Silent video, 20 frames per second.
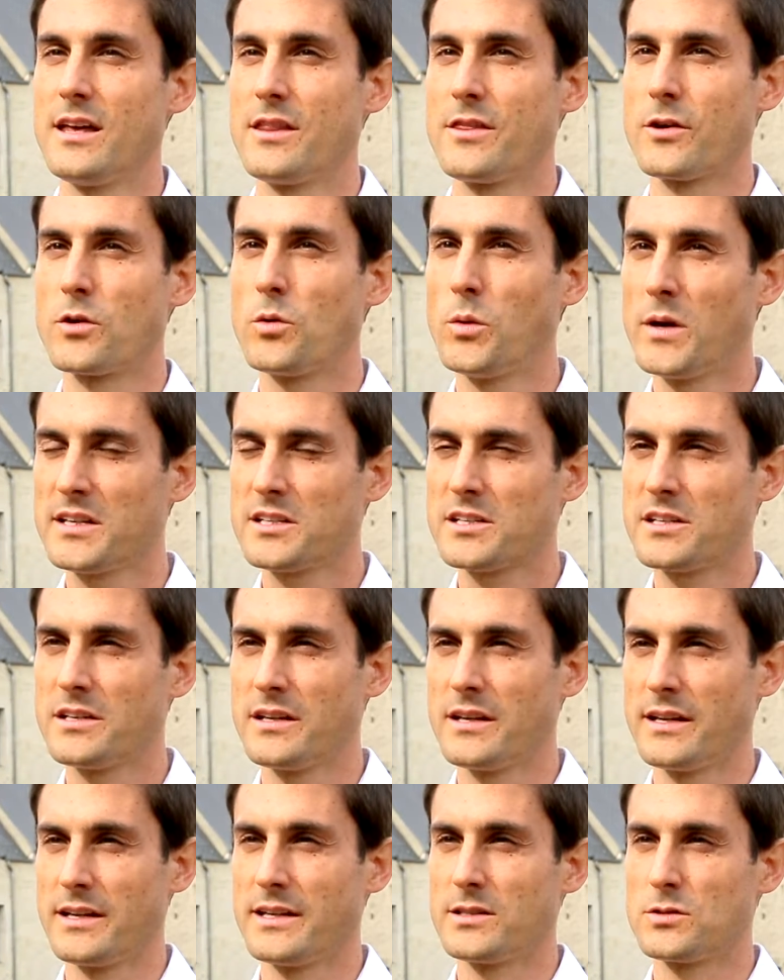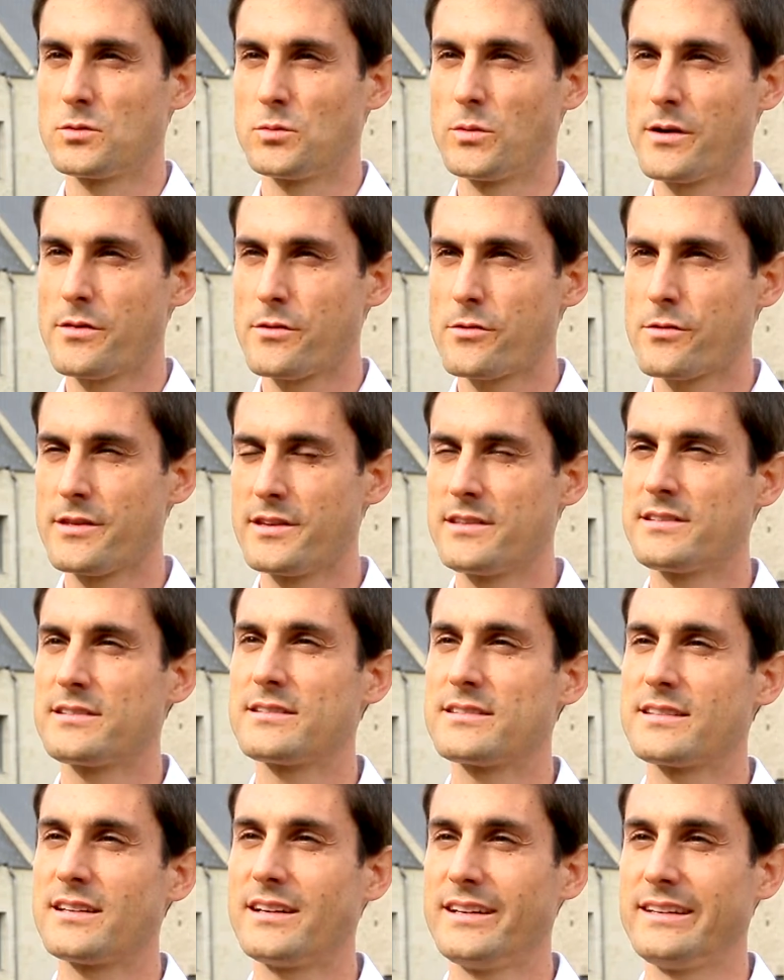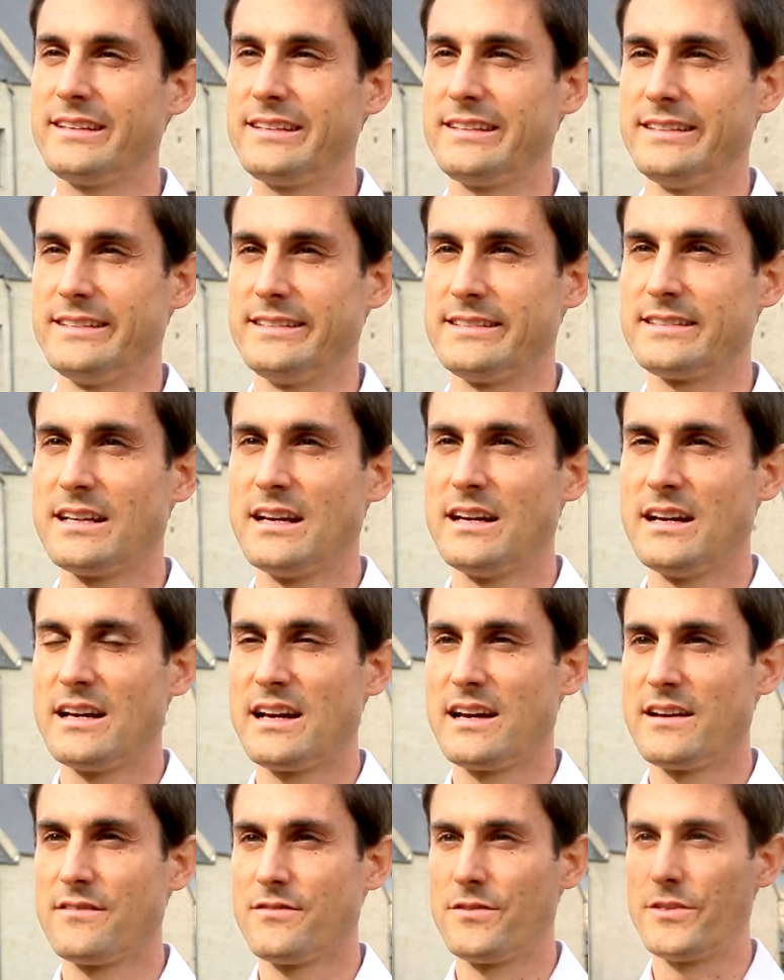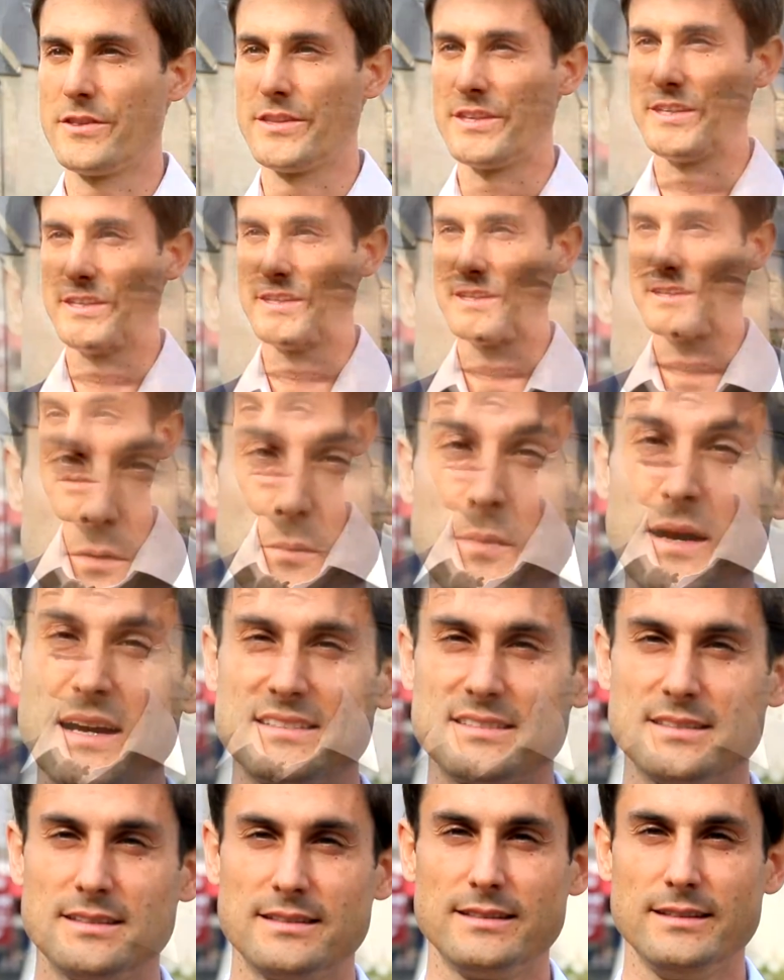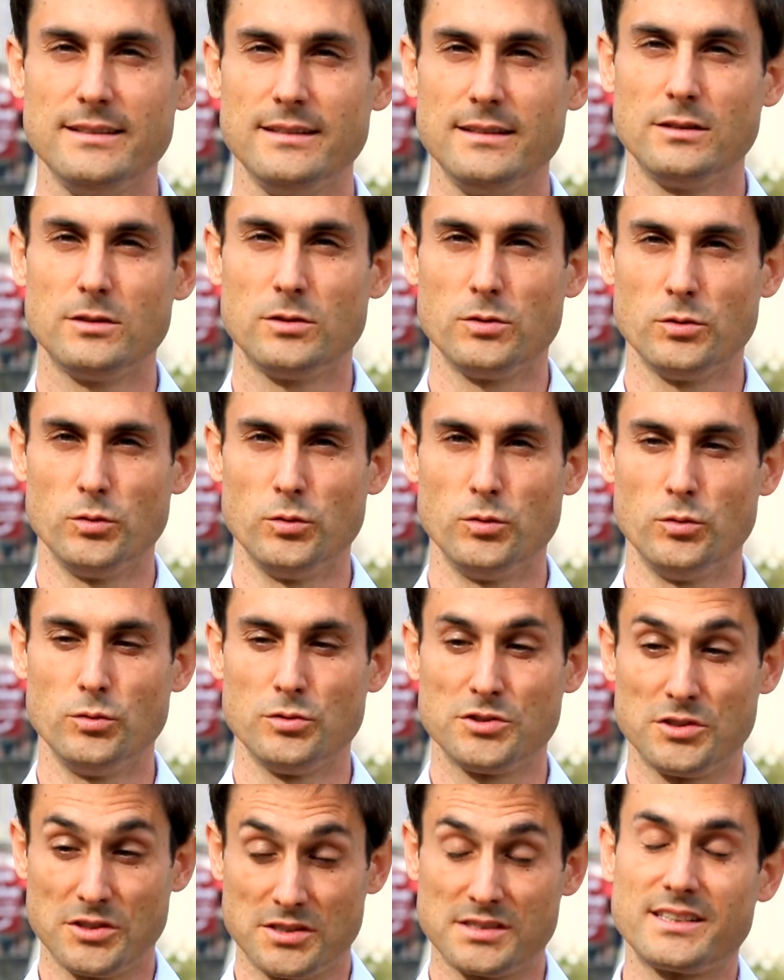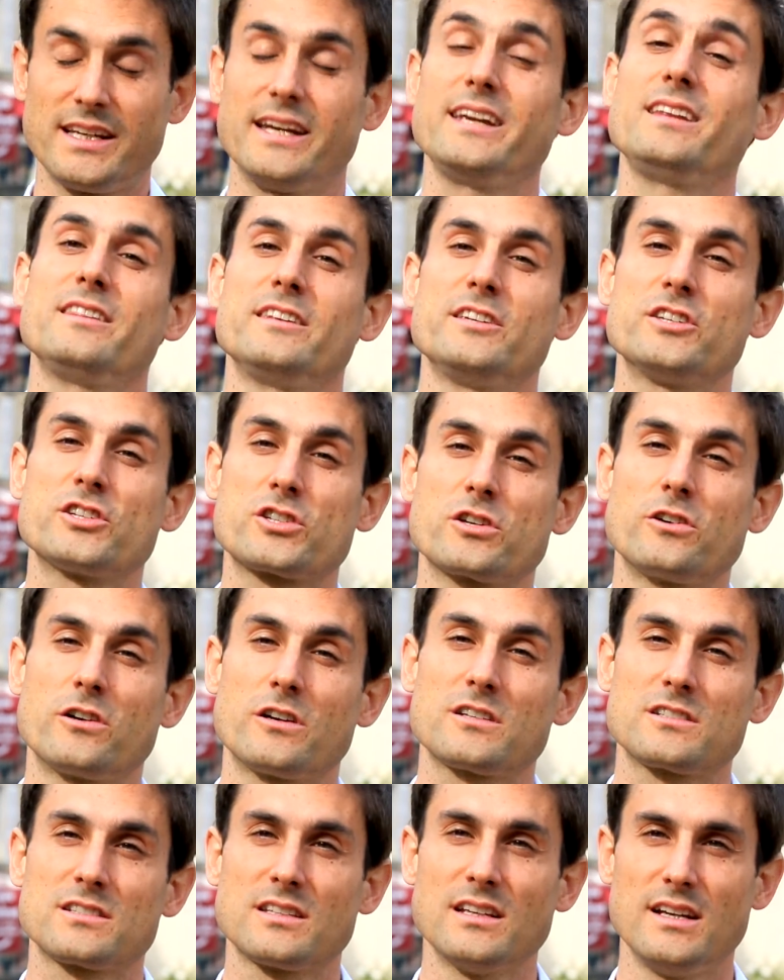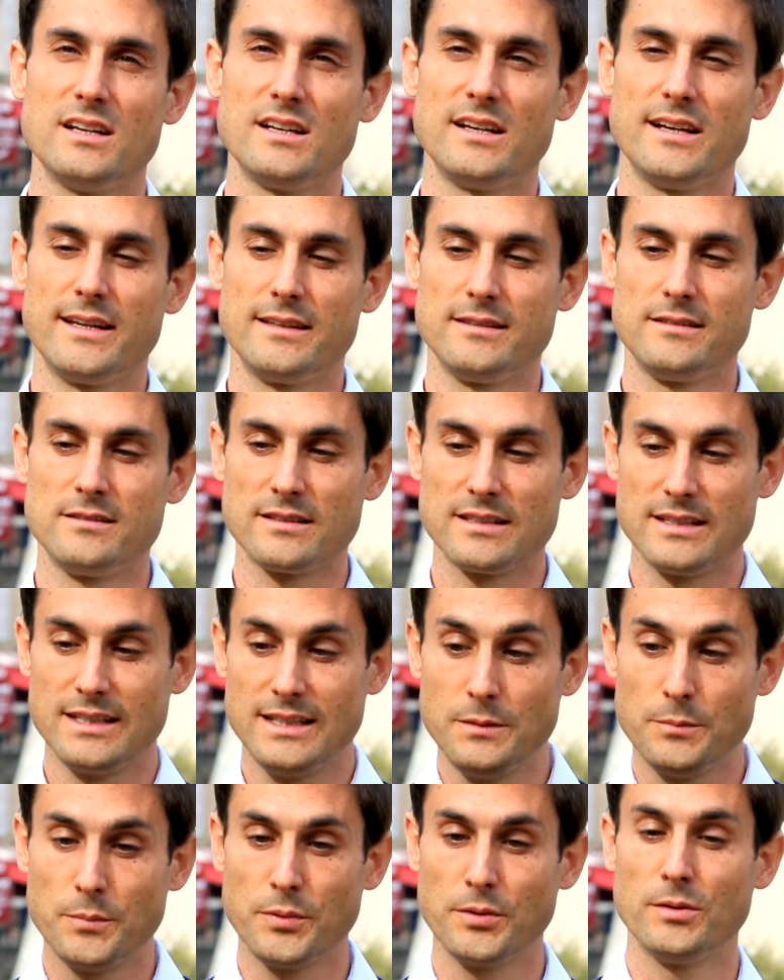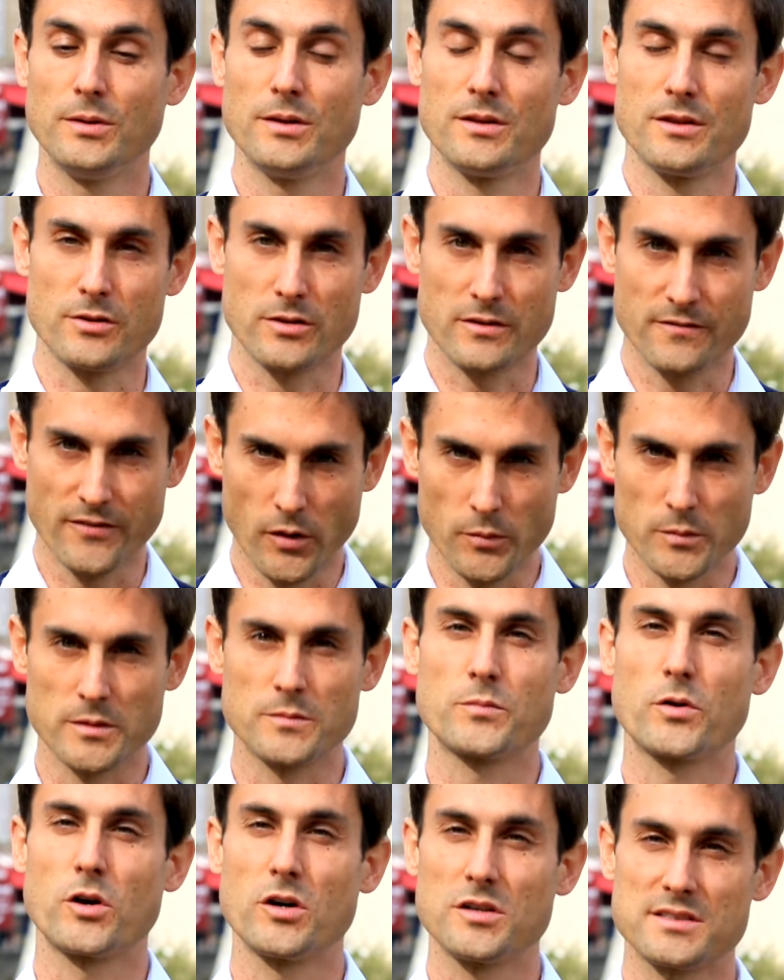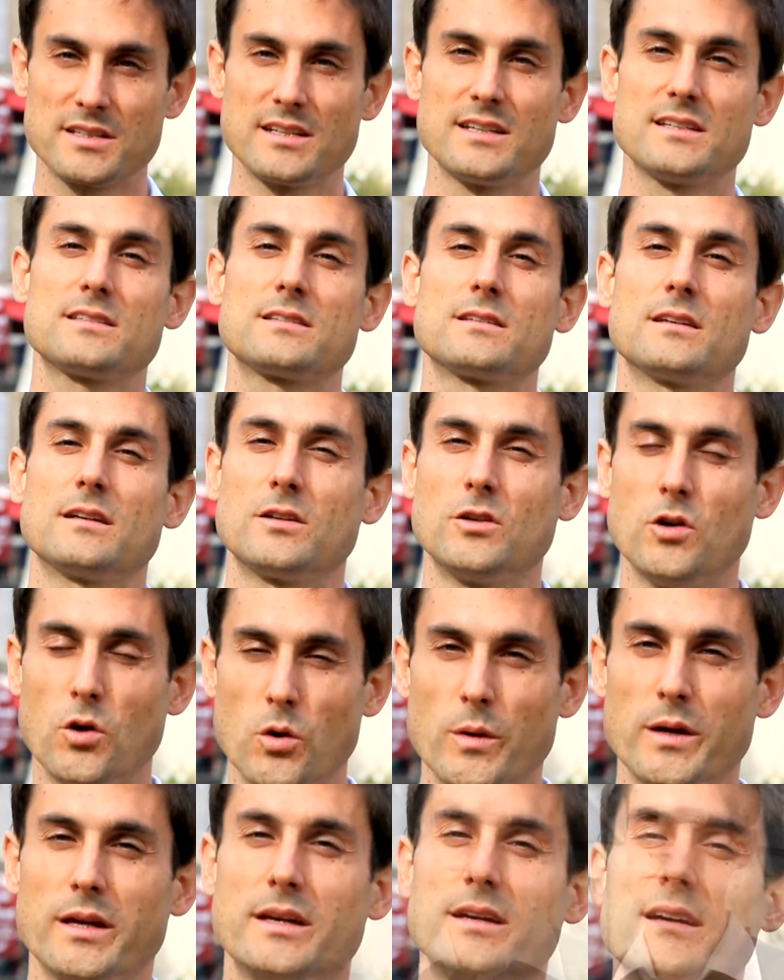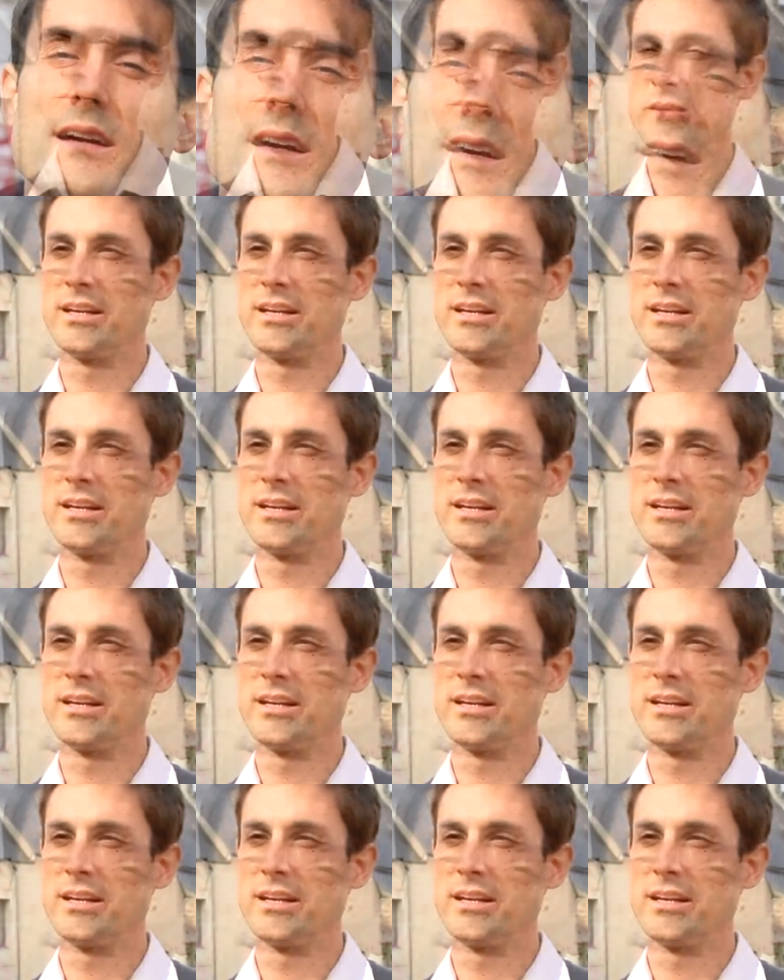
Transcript: The question is whether these societies have the capacity to sustain these shocks and to keep their development process going.